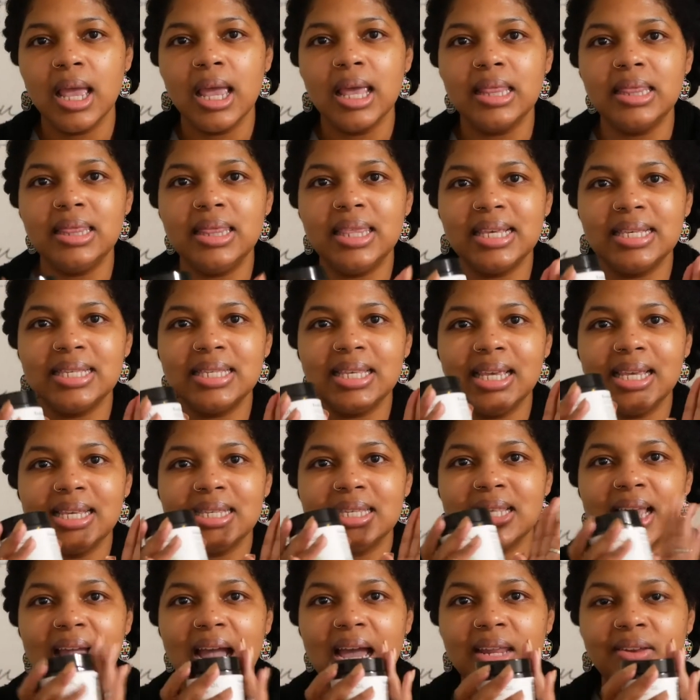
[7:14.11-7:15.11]
This is
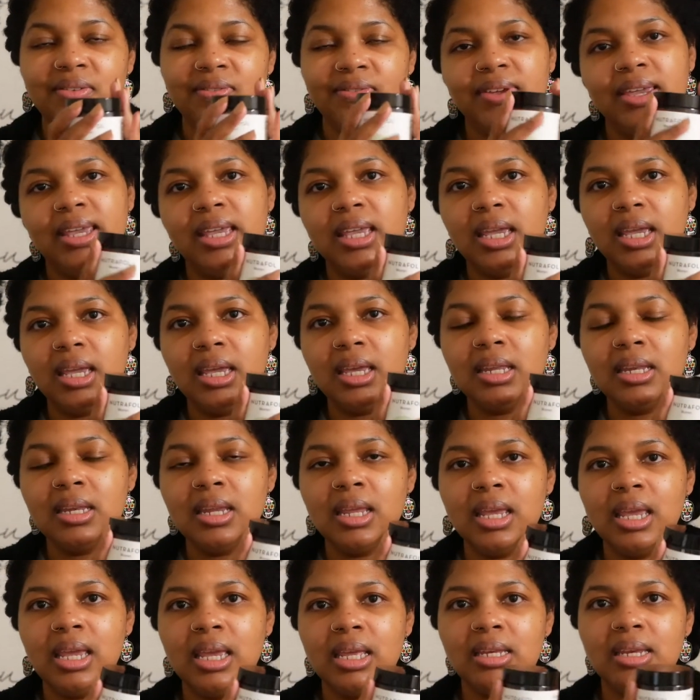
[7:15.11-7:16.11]
not vegan.
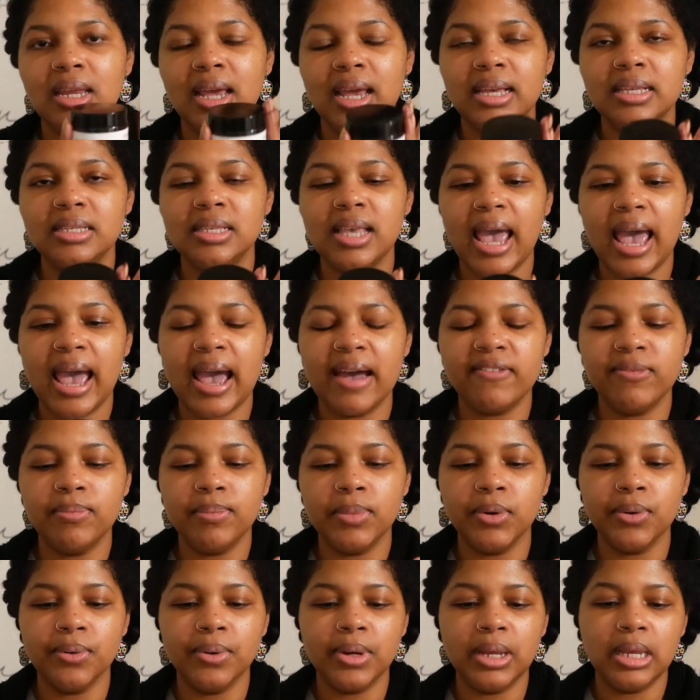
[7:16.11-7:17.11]
It does have
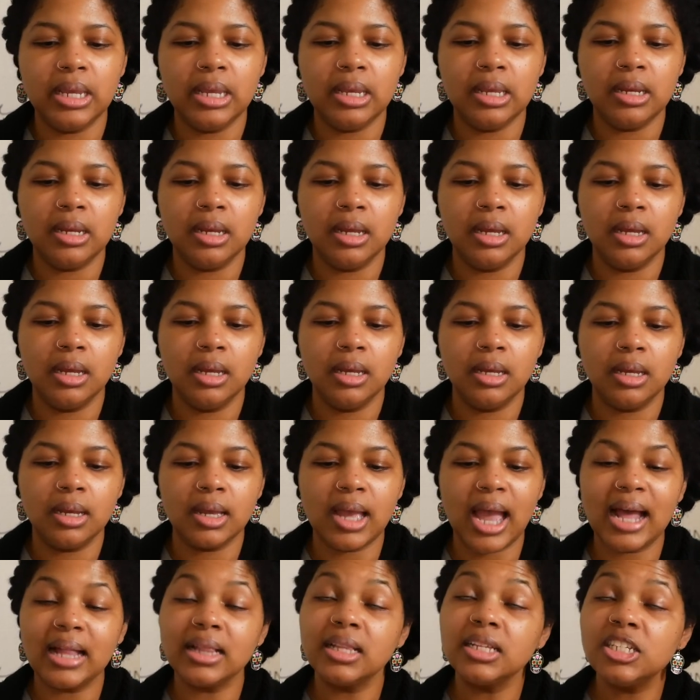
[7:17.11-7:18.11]
marine
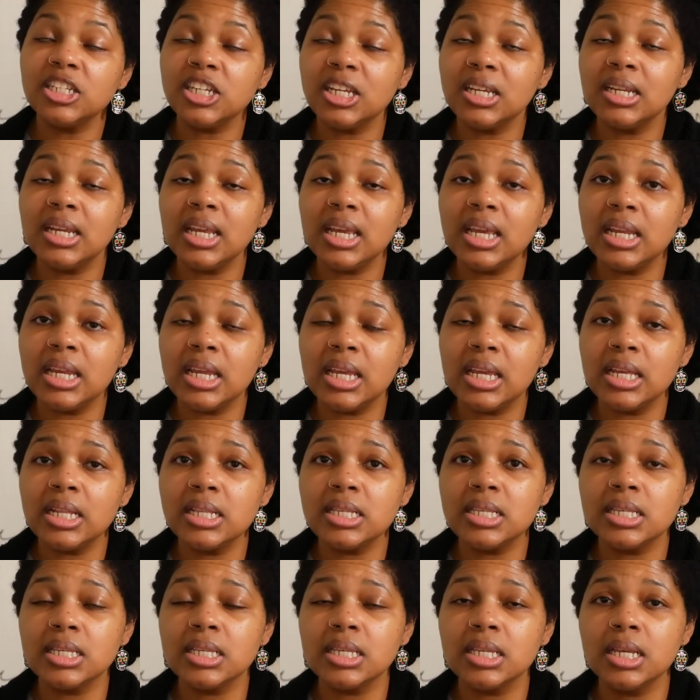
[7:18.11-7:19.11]
collagen in
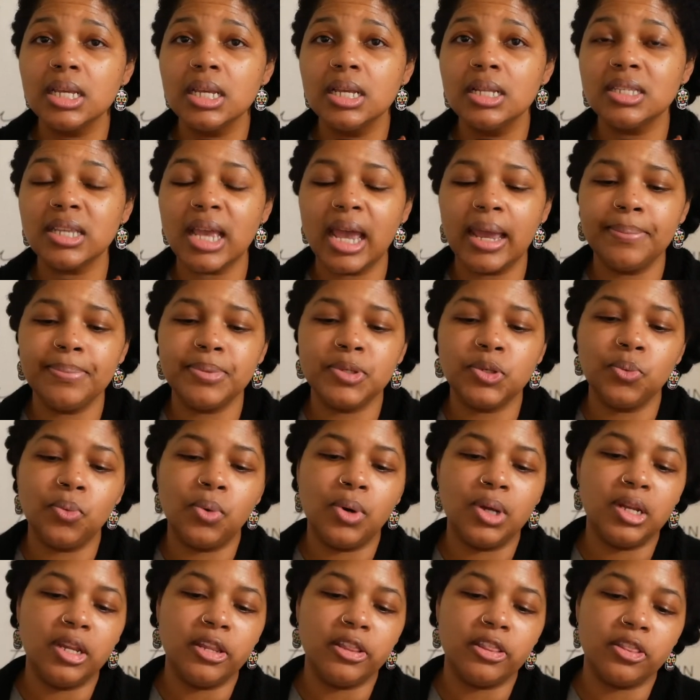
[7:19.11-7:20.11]
it, types
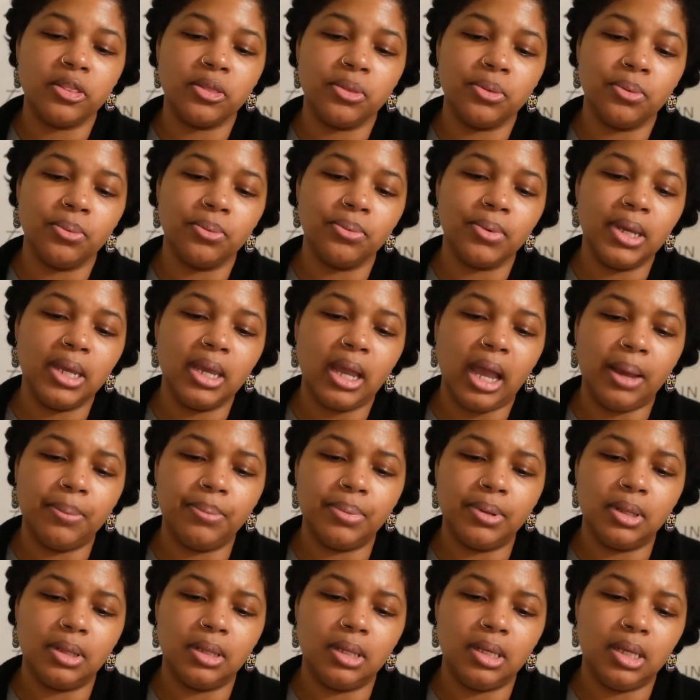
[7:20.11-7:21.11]
1 and 3, I
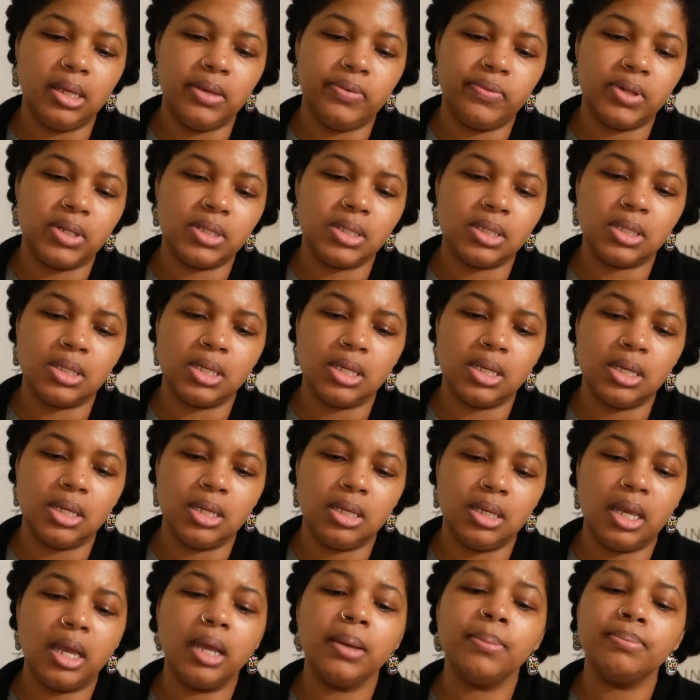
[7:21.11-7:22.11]
believe. Let's see.
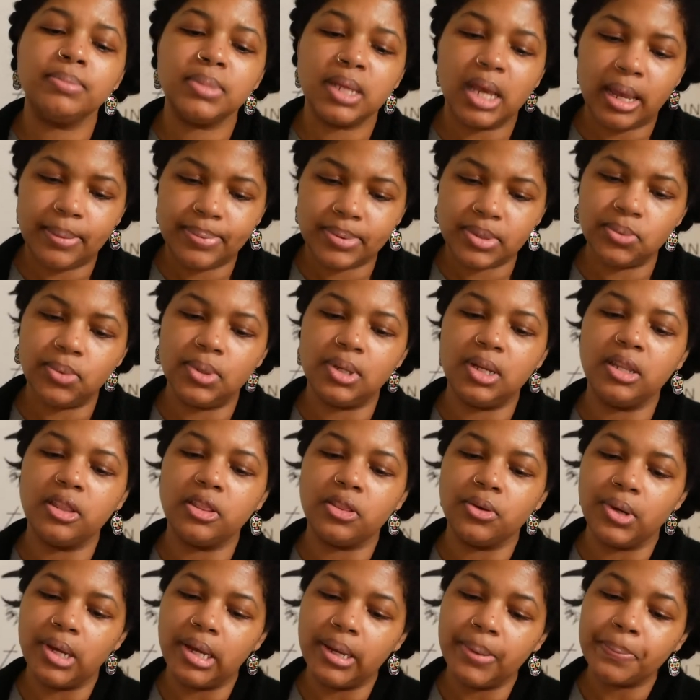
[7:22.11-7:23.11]
Yep, types 1 and
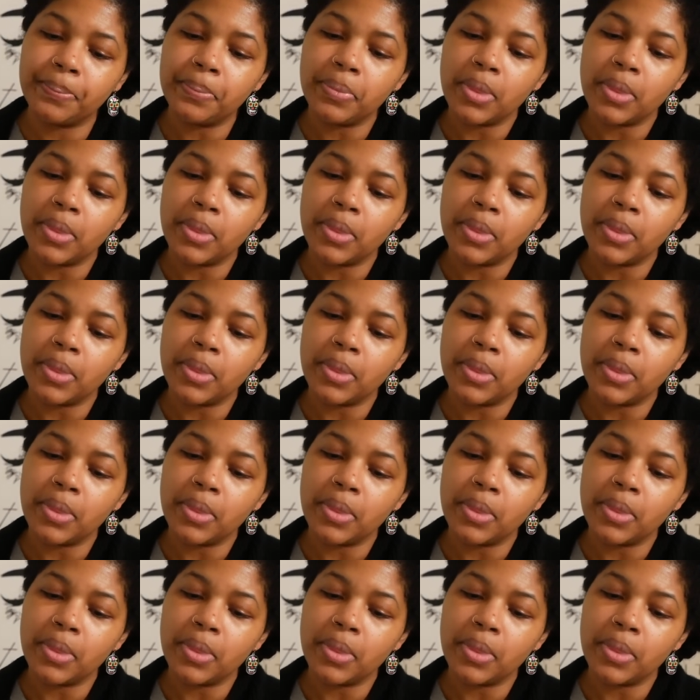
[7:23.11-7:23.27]
3,